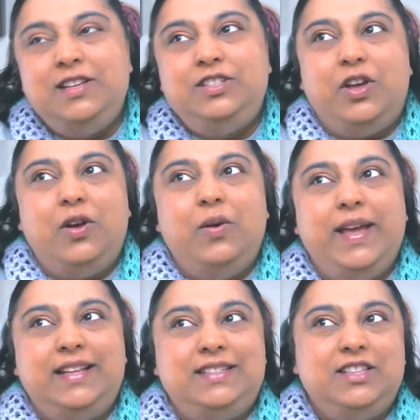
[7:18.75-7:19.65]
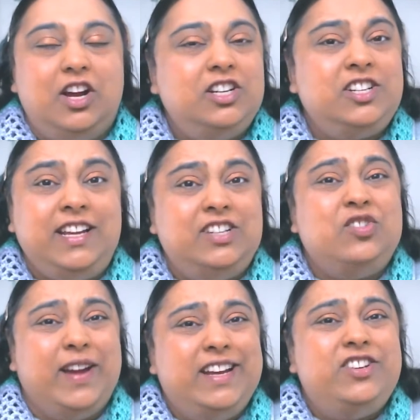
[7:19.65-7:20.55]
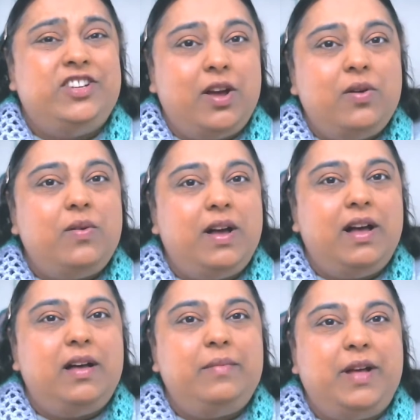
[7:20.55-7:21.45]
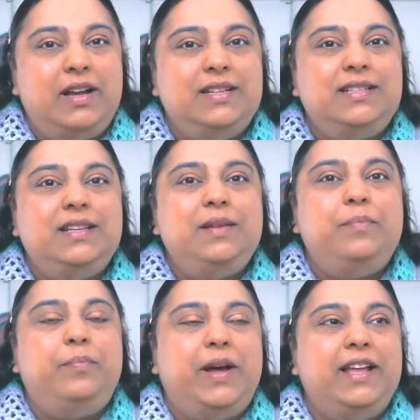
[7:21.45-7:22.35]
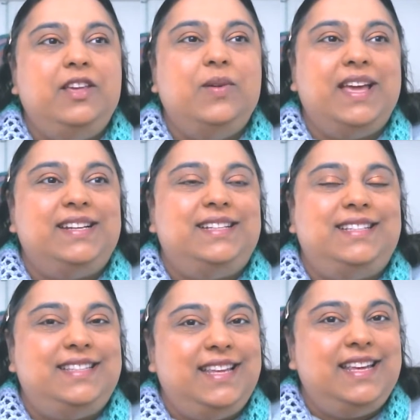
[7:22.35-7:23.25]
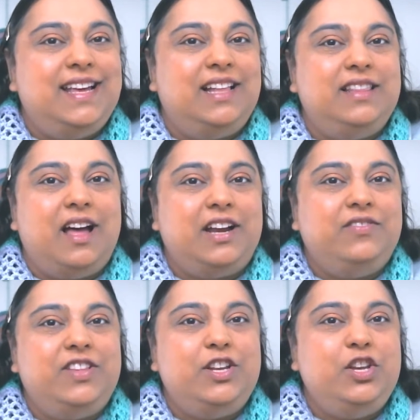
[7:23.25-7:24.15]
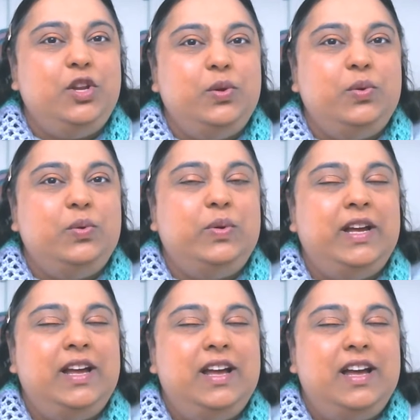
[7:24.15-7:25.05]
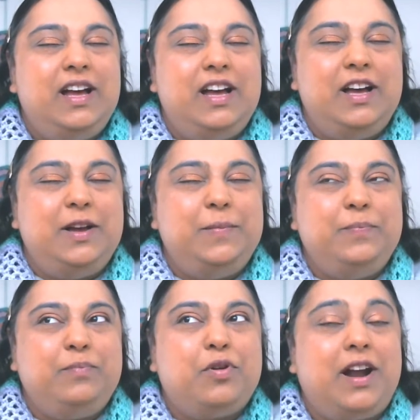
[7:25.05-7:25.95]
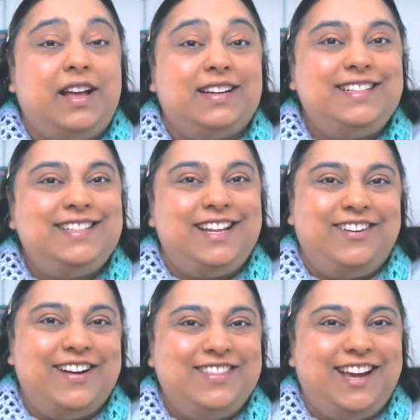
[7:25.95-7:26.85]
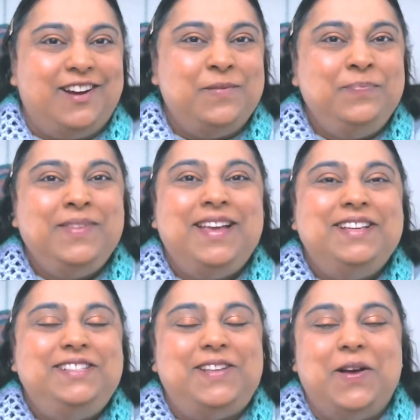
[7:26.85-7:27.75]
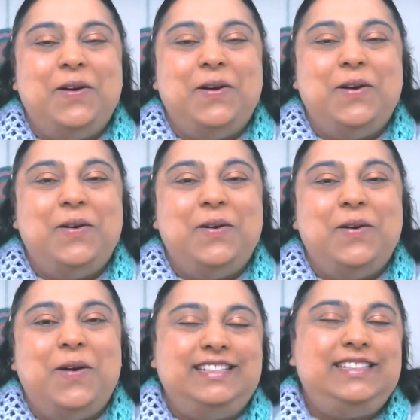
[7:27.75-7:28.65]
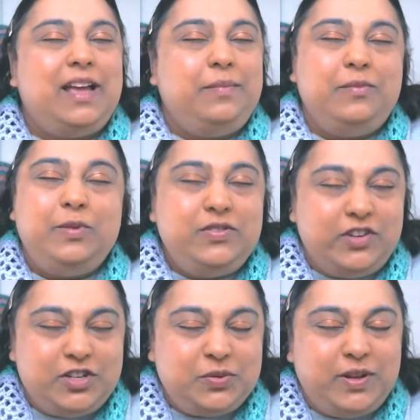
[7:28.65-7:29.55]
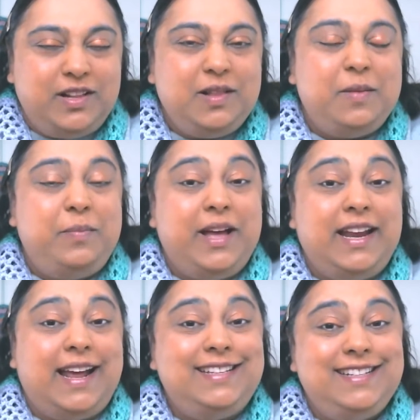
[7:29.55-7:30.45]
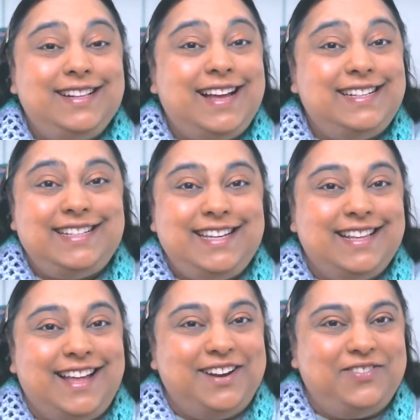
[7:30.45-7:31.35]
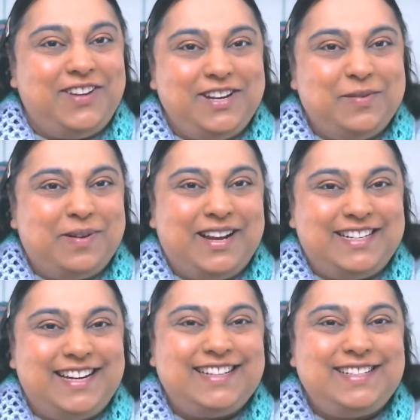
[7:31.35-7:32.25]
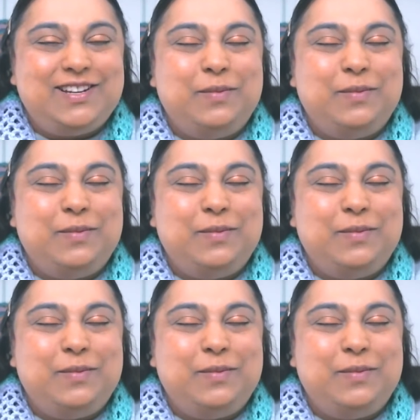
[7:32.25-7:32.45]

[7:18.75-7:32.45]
So it's largely a trade show, honestly, but you get to see a lot of the new products that are out there. So this time was virtual, but I still got to see a lot of fun new products.